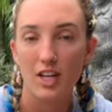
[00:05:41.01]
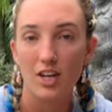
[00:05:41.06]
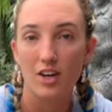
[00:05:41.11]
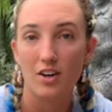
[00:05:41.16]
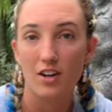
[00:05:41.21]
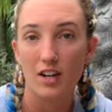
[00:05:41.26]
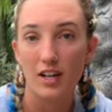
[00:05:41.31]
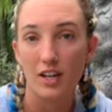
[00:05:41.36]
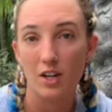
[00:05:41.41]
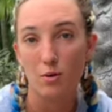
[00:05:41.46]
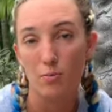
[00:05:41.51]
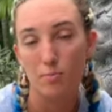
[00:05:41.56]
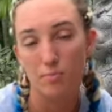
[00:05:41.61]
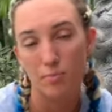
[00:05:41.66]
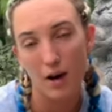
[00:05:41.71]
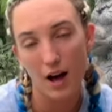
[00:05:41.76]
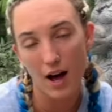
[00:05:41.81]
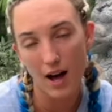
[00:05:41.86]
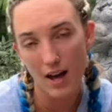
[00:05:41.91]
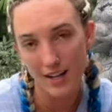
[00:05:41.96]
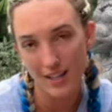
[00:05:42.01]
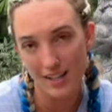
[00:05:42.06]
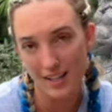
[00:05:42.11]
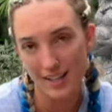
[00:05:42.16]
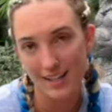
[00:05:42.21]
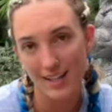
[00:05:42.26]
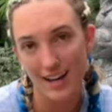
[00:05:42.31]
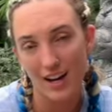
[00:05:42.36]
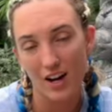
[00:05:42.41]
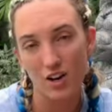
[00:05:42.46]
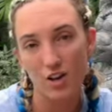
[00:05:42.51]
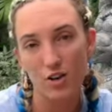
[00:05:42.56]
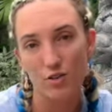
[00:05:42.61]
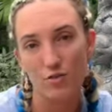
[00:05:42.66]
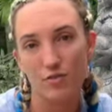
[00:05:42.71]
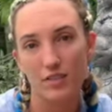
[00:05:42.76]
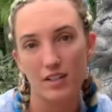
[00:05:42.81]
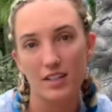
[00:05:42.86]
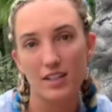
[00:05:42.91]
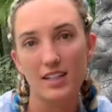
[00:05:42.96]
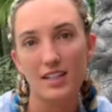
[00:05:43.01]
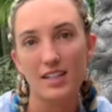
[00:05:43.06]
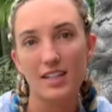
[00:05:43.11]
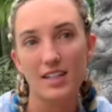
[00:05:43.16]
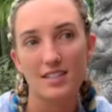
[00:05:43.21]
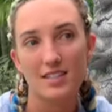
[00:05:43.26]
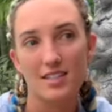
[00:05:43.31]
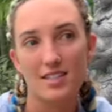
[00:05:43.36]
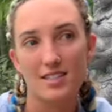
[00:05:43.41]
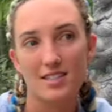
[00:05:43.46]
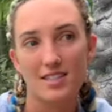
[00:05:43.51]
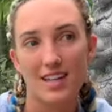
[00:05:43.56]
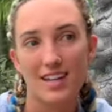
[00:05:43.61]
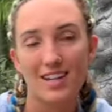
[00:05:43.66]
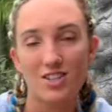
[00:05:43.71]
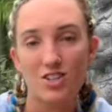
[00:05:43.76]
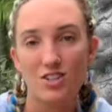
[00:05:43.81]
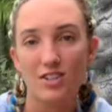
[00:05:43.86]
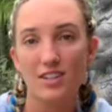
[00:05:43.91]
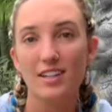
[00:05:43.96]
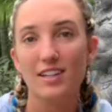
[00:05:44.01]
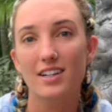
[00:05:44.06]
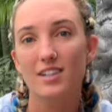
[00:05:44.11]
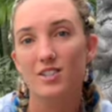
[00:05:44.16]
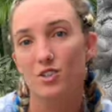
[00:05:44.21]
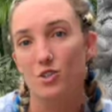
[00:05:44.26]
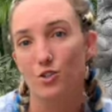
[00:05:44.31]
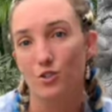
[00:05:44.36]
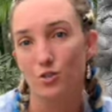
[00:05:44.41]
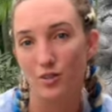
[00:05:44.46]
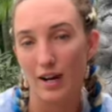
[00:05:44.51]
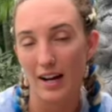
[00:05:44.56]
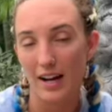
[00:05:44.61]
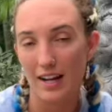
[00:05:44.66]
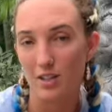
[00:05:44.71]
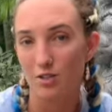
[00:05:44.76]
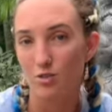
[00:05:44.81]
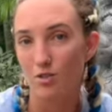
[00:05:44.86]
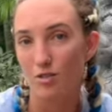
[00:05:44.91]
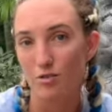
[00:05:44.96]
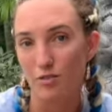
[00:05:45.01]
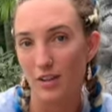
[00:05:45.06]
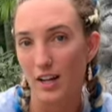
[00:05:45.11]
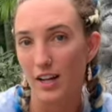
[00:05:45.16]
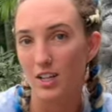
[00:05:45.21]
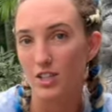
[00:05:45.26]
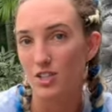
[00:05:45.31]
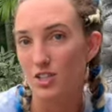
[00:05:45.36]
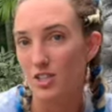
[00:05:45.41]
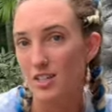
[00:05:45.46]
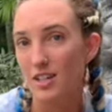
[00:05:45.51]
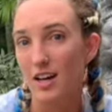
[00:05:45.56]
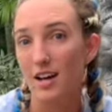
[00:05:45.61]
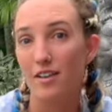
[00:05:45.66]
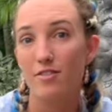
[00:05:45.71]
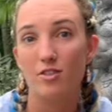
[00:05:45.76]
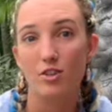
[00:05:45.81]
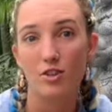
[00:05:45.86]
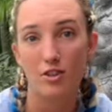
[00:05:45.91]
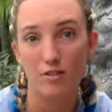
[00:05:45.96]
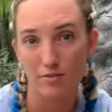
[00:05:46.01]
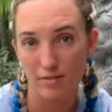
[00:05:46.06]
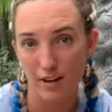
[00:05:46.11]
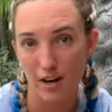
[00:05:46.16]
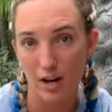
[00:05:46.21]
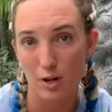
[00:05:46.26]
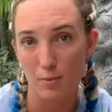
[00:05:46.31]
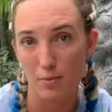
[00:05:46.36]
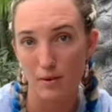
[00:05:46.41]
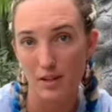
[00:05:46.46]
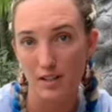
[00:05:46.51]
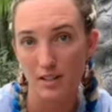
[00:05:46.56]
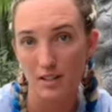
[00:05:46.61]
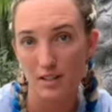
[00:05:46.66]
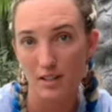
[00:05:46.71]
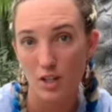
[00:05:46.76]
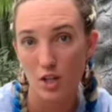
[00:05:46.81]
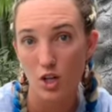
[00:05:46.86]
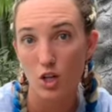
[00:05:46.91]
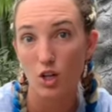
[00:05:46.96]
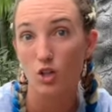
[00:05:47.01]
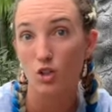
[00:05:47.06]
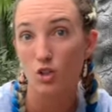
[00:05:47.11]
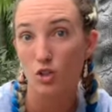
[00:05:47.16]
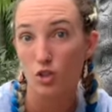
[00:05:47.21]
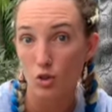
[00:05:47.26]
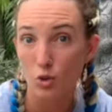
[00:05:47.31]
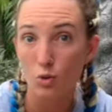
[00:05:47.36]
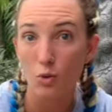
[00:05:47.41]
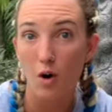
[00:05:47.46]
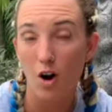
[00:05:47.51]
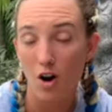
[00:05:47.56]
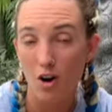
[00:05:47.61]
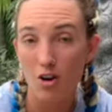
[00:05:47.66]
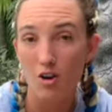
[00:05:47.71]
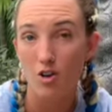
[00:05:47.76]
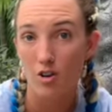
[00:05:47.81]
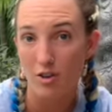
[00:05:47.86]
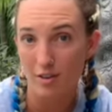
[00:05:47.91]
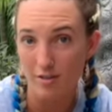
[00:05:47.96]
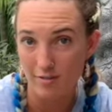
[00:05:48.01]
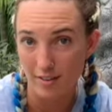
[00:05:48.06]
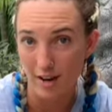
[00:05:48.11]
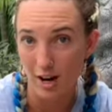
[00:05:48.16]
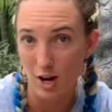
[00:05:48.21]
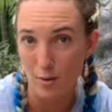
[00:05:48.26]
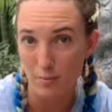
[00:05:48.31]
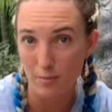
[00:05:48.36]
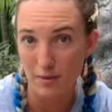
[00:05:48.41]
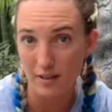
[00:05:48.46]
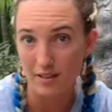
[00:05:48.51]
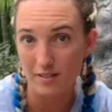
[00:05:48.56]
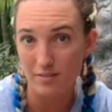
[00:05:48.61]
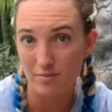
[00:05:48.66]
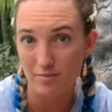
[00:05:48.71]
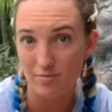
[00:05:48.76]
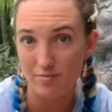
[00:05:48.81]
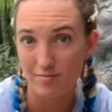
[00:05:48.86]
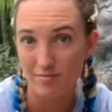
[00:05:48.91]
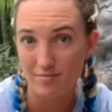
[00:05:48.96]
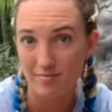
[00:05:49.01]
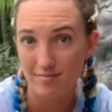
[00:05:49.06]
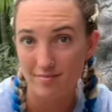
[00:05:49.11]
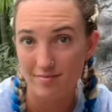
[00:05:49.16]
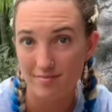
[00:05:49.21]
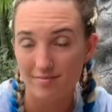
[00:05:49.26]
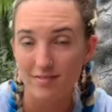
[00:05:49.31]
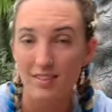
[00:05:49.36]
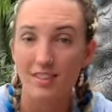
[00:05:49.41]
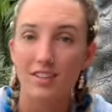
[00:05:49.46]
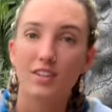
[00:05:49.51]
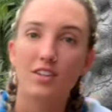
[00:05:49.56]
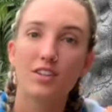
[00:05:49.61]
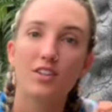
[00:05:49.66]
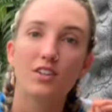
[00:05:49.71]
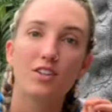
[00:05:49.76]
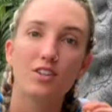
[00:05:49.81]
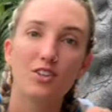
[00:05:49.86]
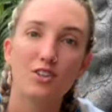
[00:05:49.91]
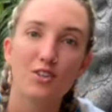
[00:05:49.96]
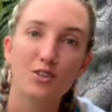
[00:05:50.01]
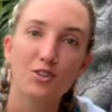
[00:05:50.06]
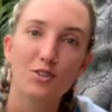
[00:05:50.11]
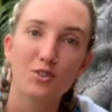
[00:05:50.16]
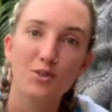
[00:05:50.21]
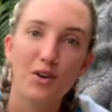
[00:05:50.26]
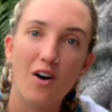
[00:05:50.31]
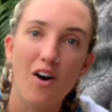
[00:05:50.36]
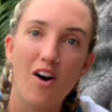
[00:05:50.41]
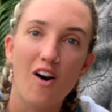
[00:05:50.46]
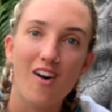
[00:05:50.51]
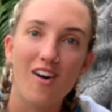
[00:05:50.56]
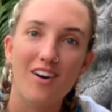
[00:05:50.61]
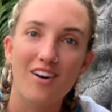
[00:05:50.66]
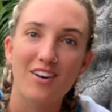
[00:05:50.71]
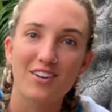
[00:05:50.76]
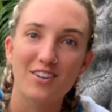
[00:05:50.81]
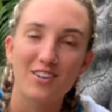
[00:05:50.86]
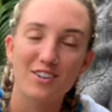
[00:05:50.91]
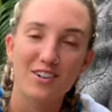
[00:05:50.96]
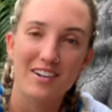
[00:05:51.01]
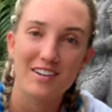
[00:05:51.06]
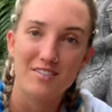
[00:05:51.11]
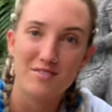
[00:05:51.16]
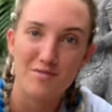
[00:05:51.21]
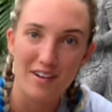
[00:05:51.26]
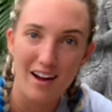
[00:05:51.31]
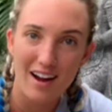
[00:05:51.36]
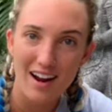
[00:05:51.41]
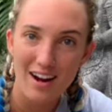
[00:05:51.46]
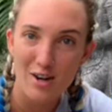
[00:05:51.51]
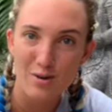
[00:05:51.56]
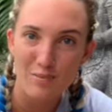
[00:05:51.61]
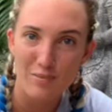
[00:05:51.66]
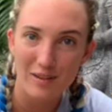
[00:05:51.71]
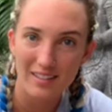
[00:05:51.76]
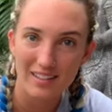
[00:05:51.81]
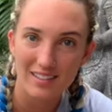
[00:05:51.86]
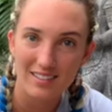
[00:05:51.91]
Okay, your body and how you're feeling is essentially a direct reflection of your environment. You are your environment. You are your environment.